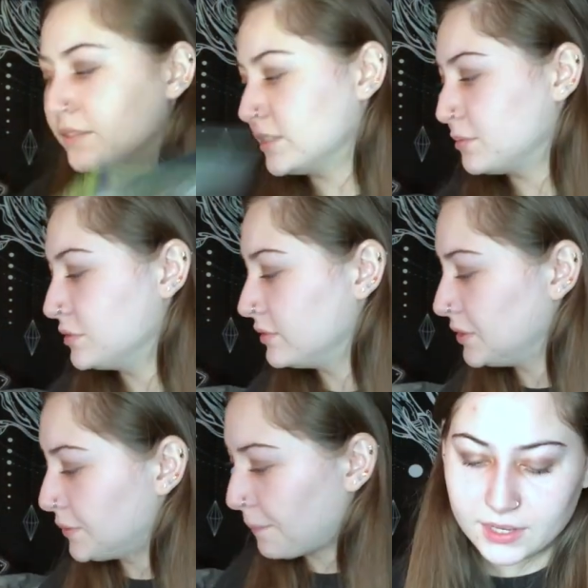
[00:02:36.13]
this movie.
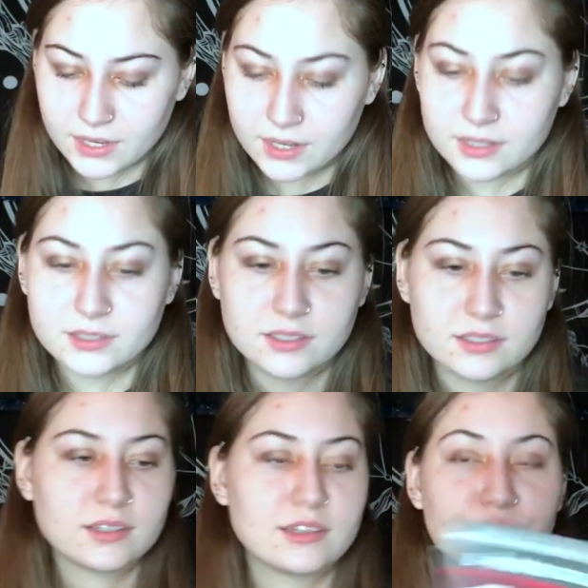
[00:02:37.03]
And the